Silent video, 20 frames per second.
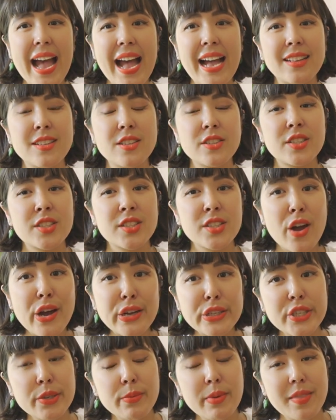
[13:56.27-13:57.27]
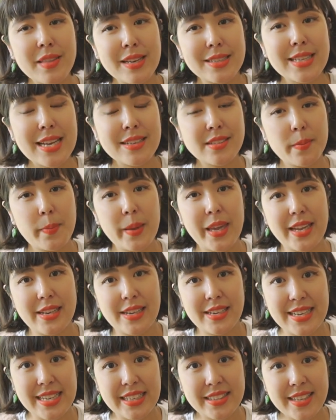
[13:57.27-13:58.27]
and start doing this as a
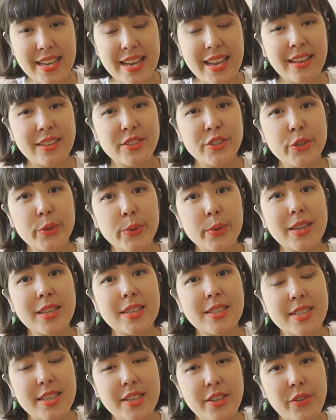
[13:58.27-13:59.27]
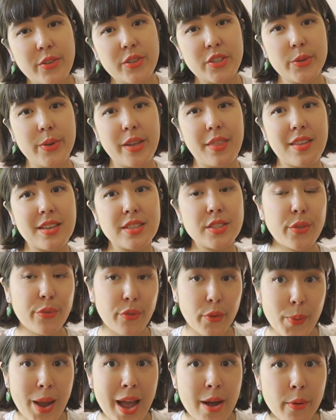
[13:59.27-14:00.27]
beginner knitter and do continue doing this
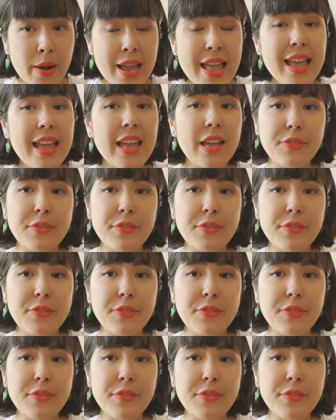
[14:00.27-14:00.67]
throughout.